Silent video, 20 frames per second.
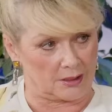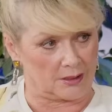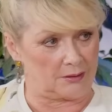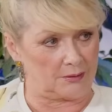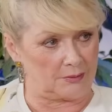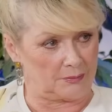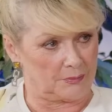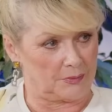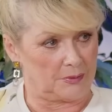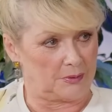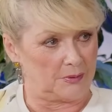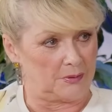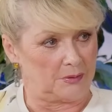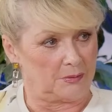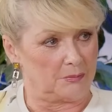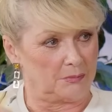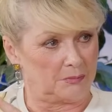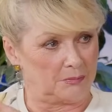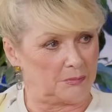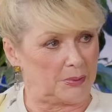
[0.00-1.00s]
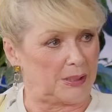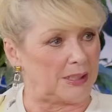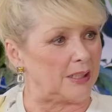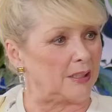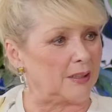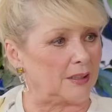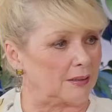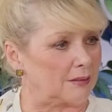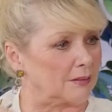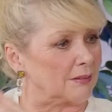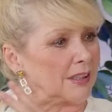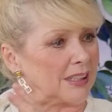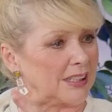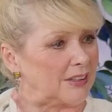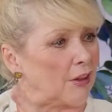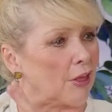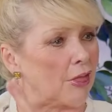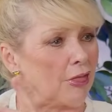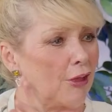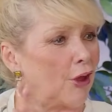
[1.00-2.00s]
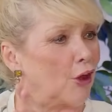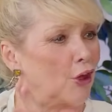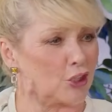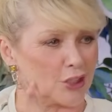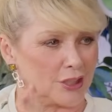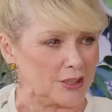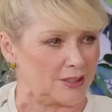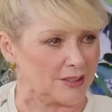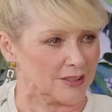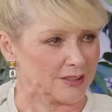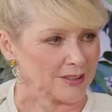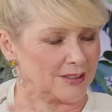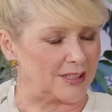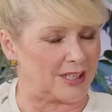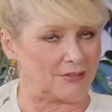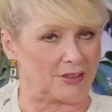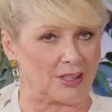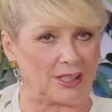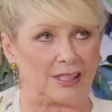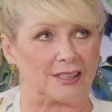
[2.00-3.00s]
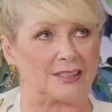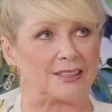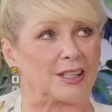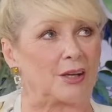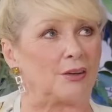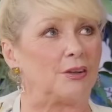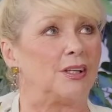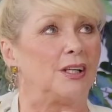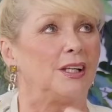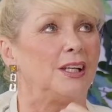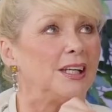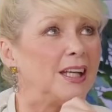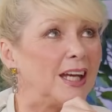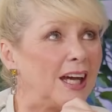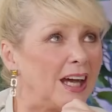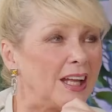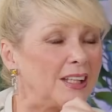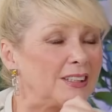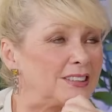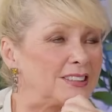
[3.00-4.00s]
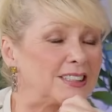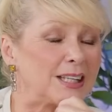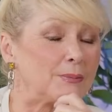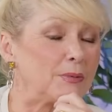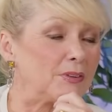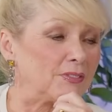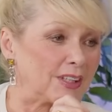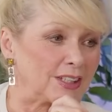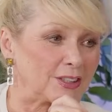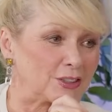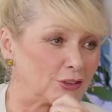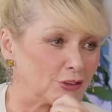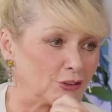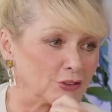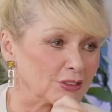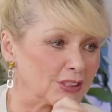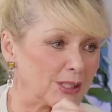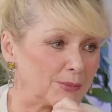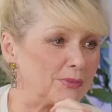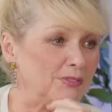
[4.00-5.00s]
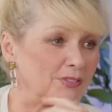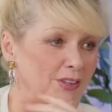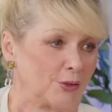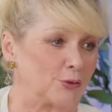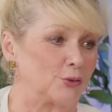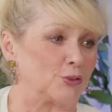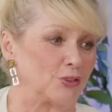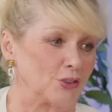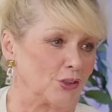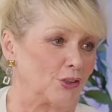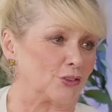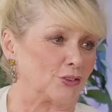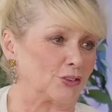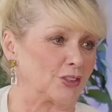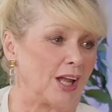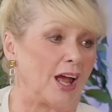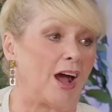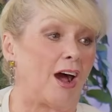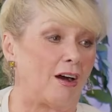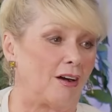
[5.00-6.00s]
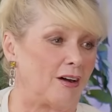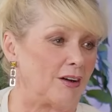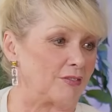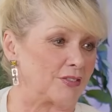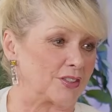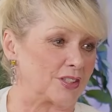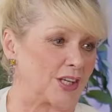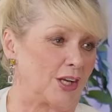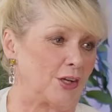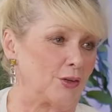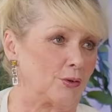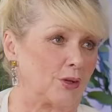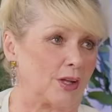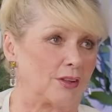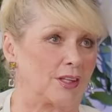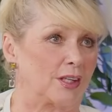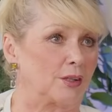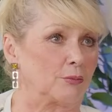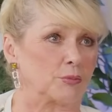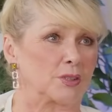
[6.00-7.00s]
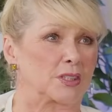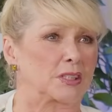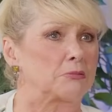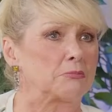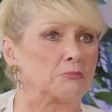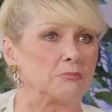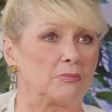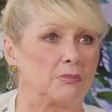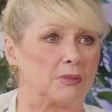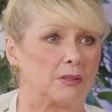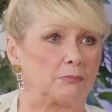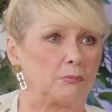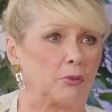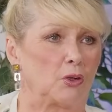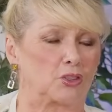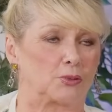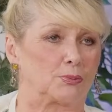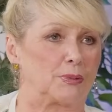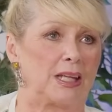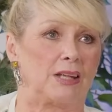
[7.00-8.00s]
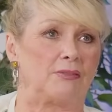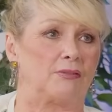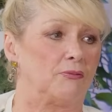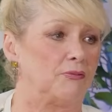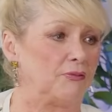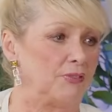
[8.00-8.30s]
to peak at, in the 30s and everything. And so, and some of our songs, some of those songs, like Heart of Stone, I think was possibly even